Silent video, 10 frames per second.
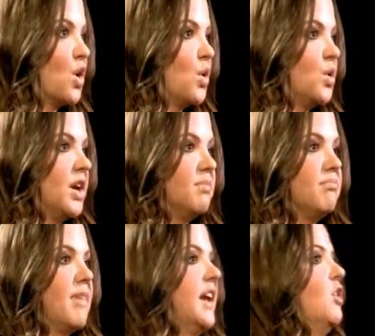So
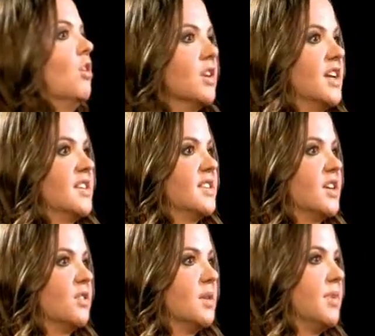it may not
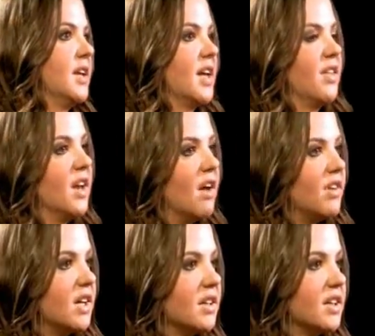necessarily be
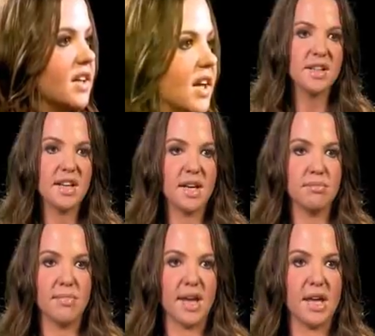another lover.
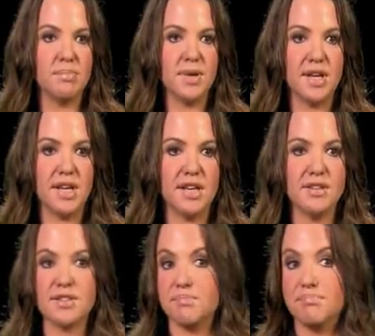It may be
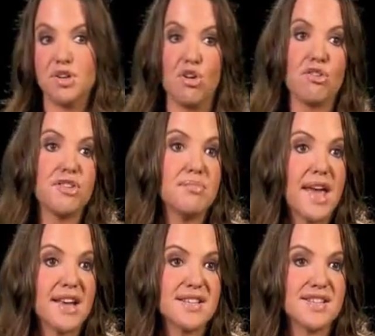some pornography
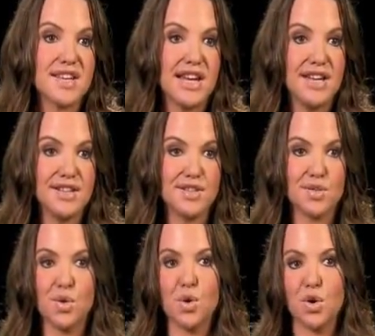magazines
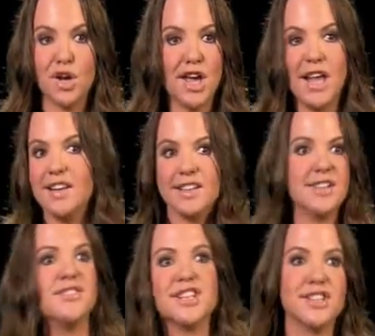or
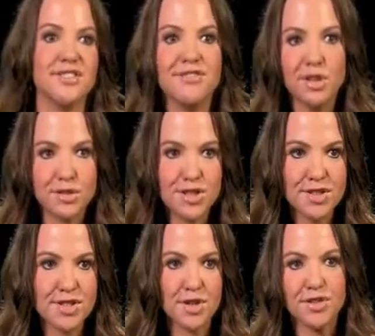lifting the
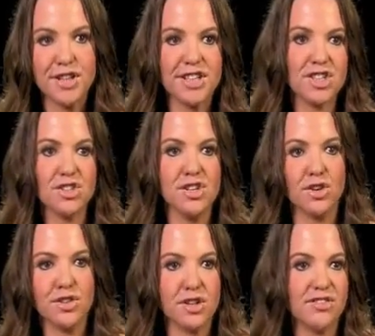filters on
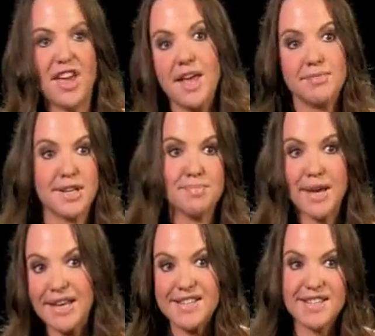the family
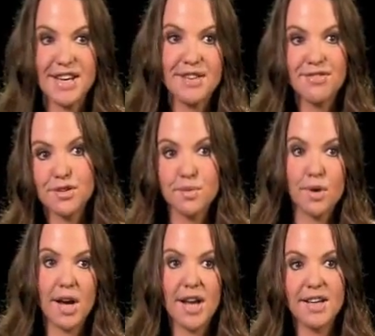PC for a
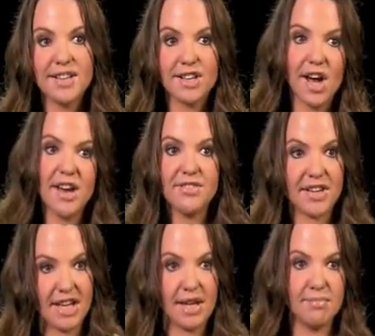while at night
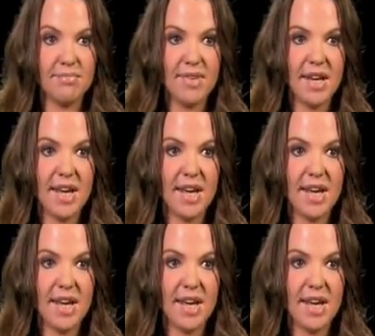for him.